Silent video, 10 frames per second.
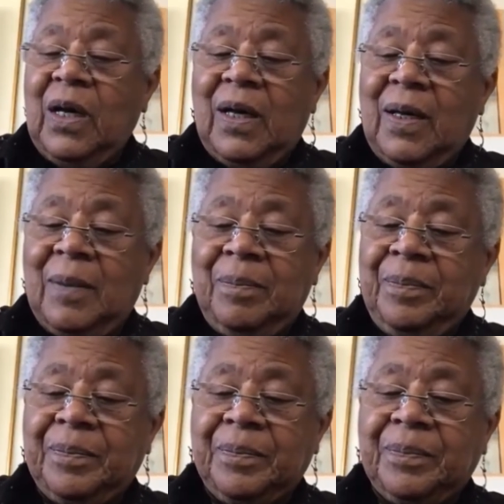um,
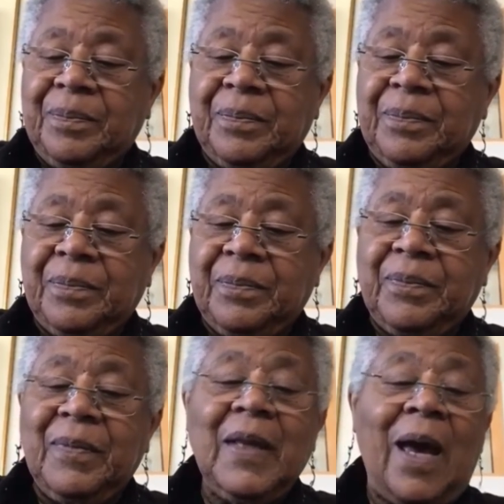
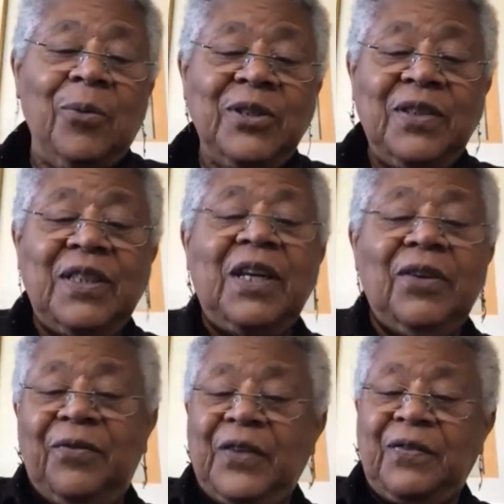i was
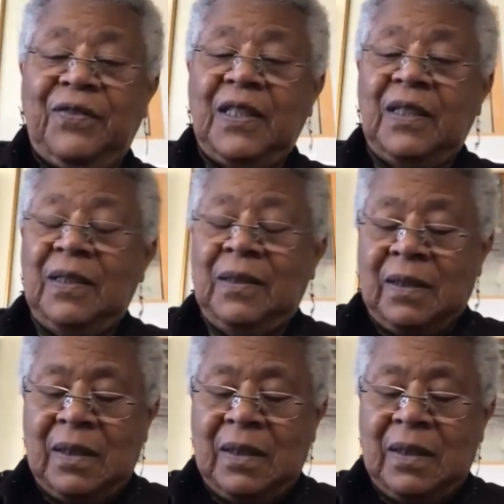still 15